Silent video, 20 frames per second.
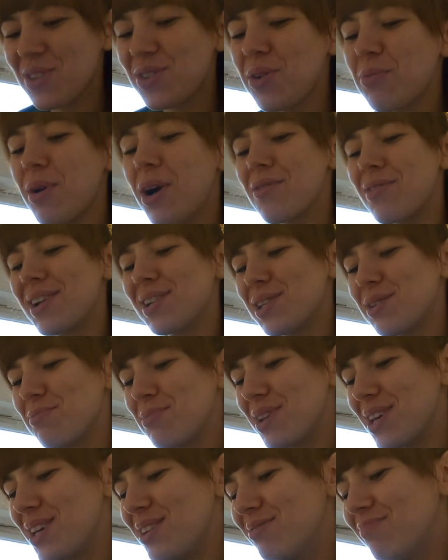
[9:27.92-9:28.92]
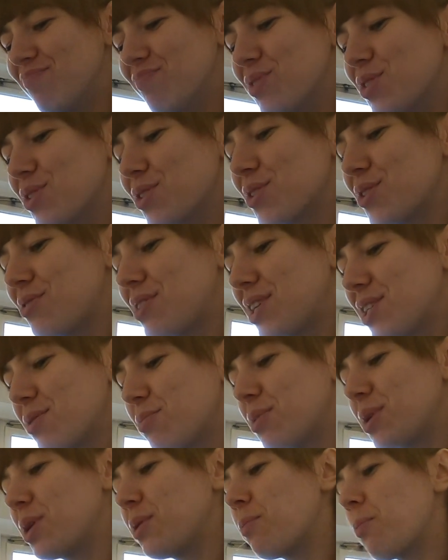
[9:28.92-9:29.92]
It's not my recipe. It's a good
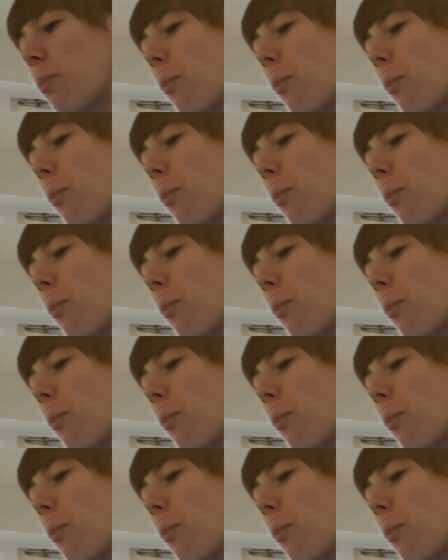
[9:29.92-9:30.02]
recipe.